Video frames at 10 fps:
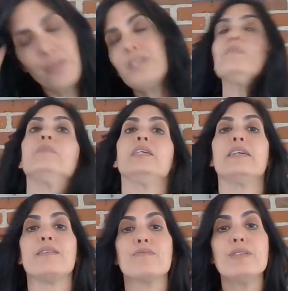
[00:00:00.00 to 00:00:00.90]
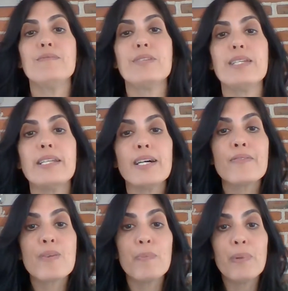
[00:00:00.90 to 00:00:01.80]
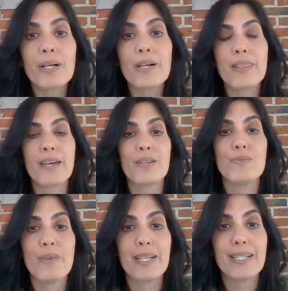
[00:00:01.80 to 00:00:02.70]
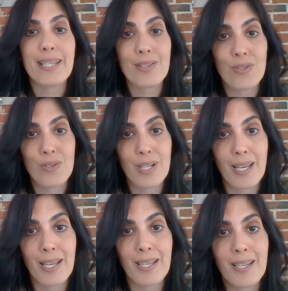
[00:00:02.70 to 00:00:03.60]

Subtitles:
to be a reread of the book that you read yesterday.